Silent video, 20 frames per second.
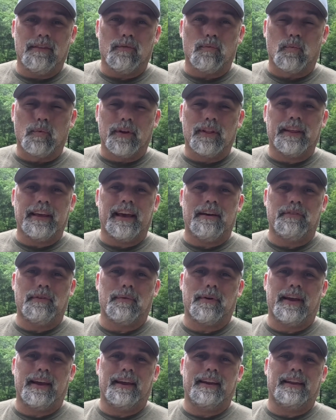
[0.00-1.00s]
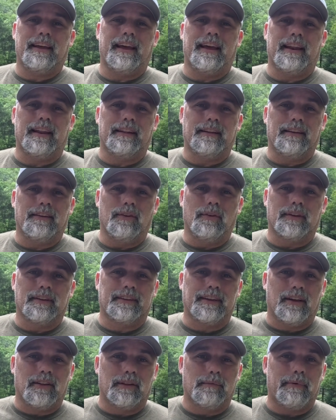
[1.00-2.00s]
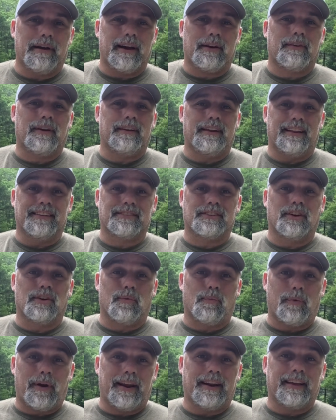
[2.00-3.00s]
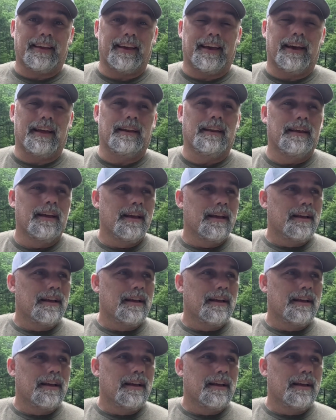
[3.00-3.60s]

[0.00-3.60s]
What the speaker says: really heavy rain, and you can tell in the background that it's going to rain again.